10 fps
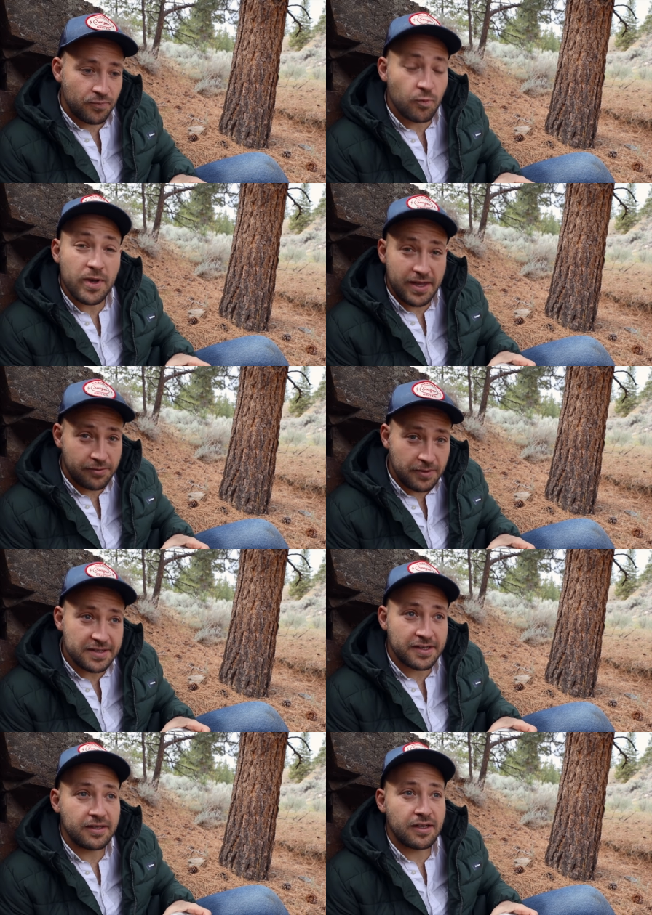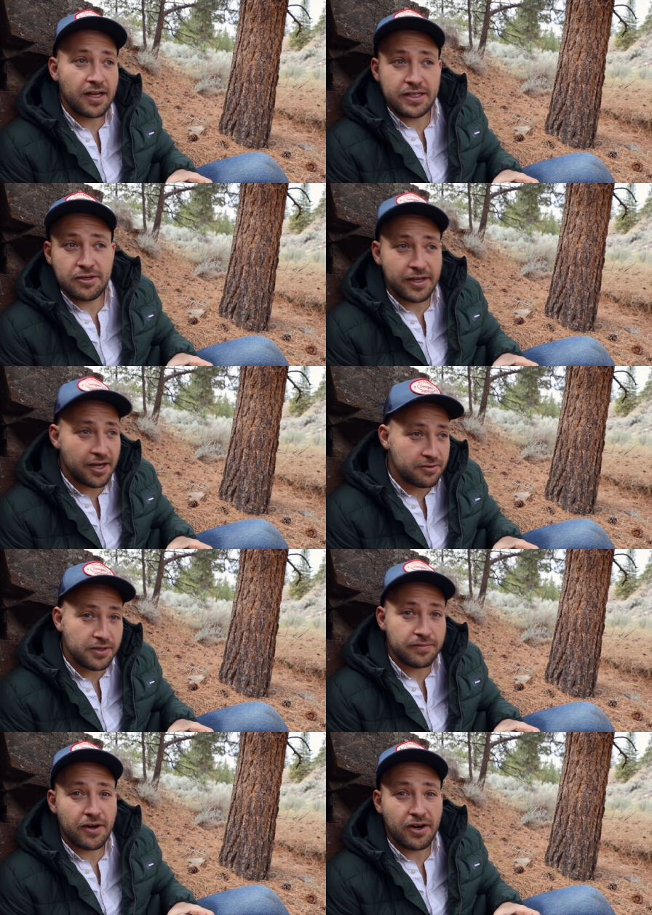within reason, you can go
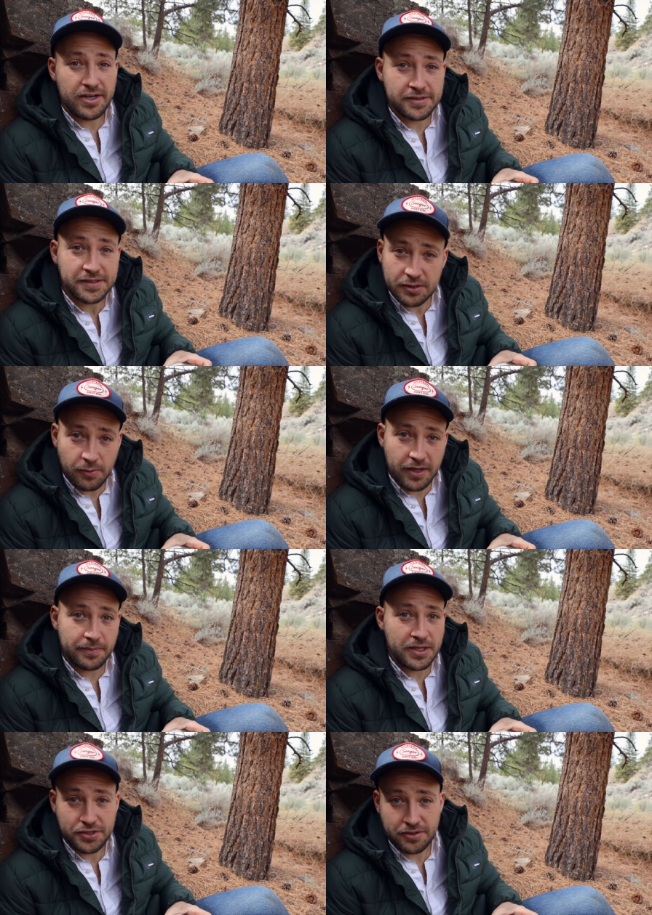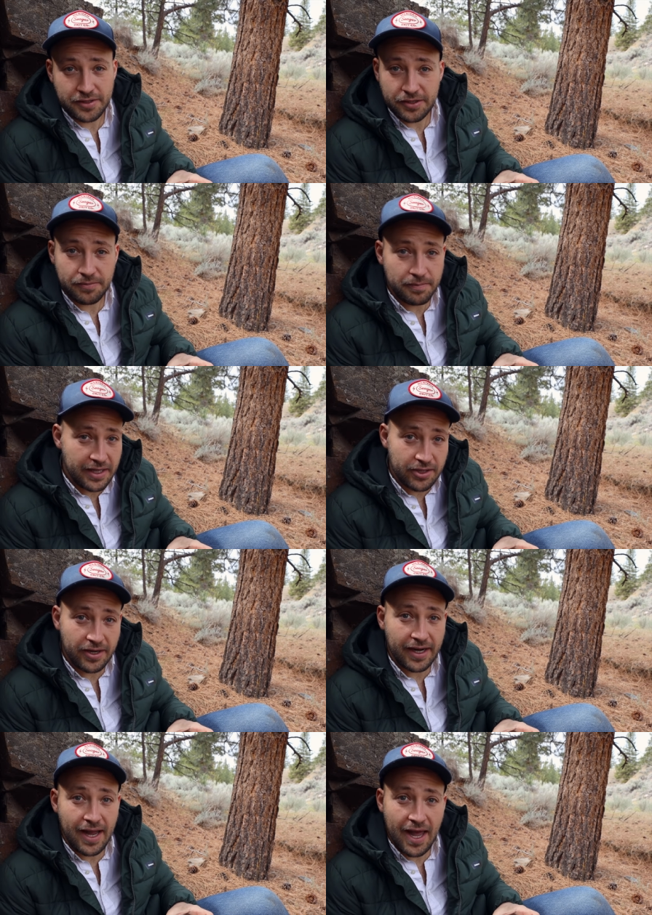too far and you still want to be sure you're
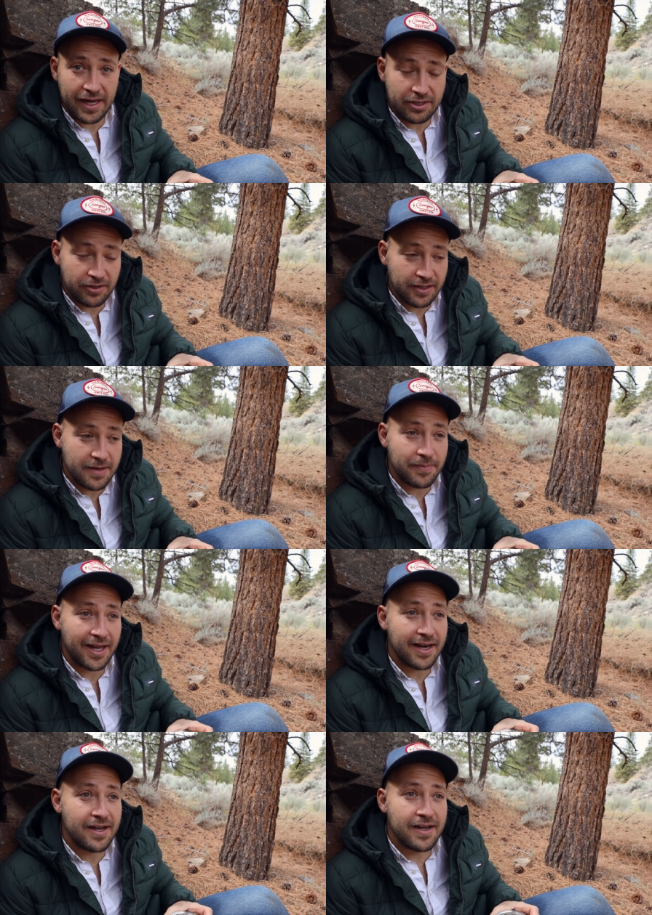metering accurately. But